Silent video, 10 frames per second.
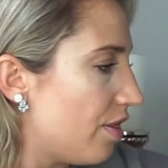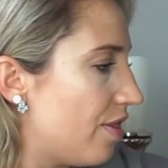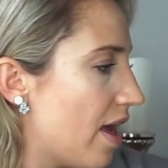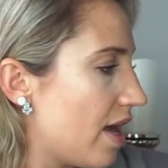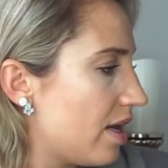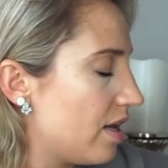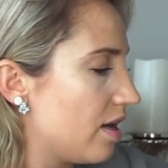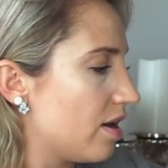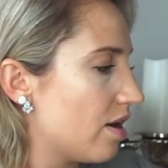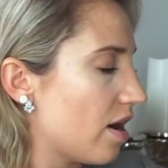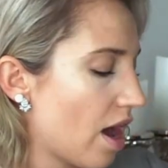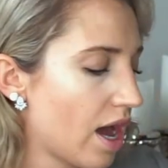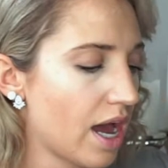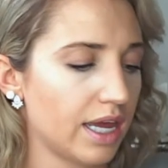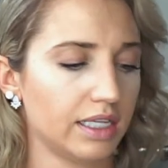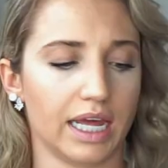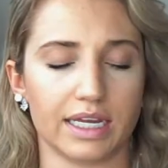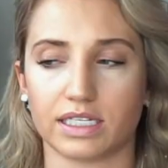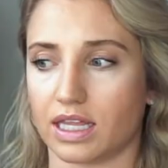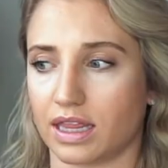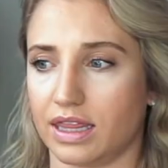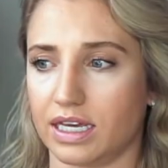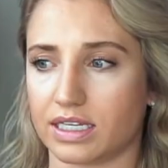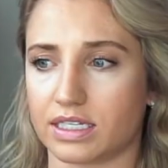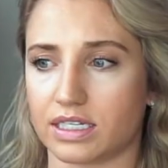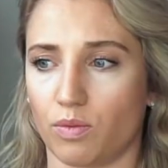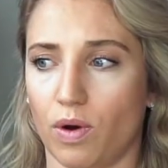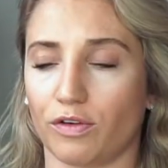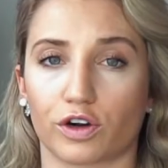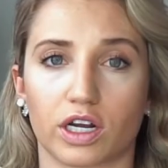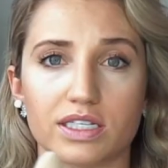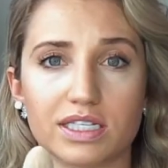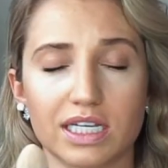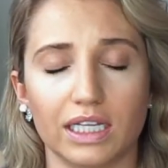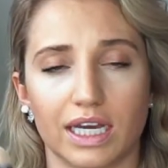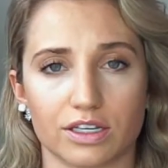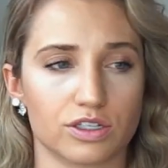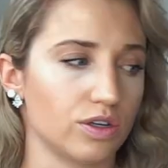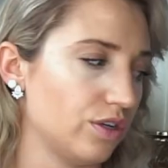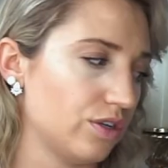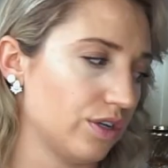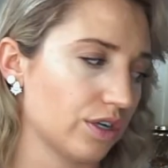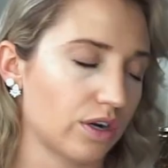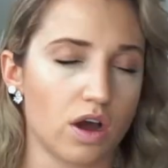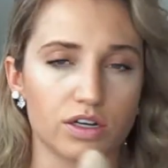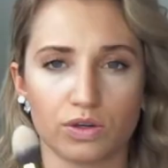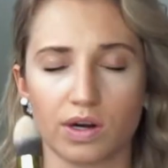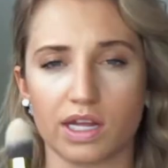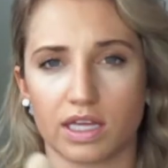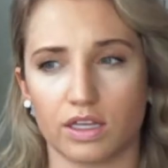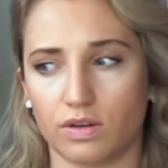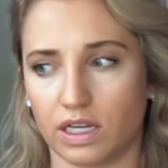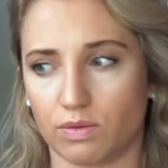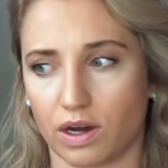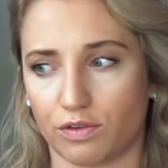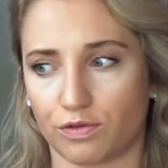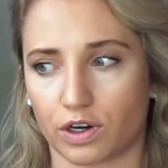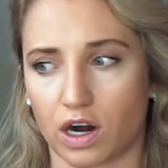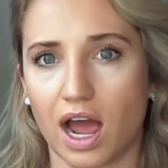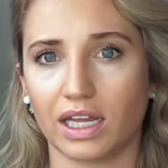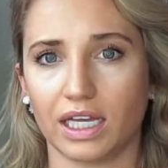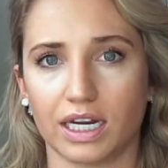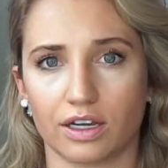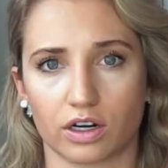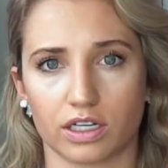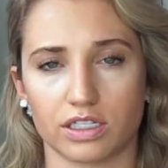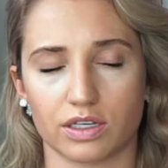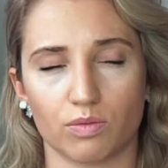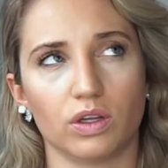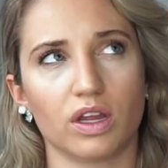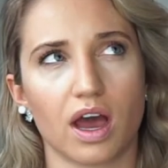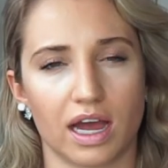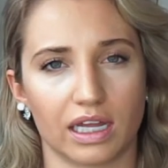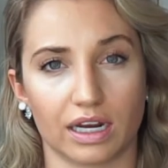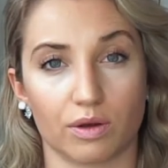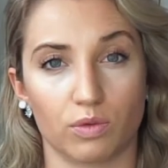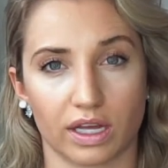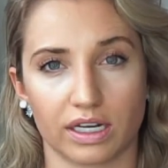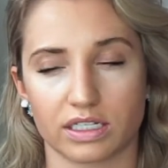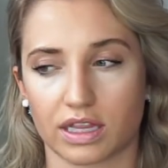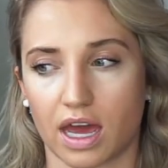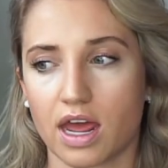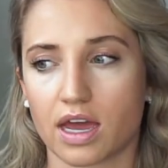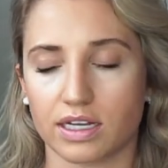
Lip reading: Then I liked this one for concealing. So you do your contouring, then you need one for highlighting or well, not highlighting, we'll get into that.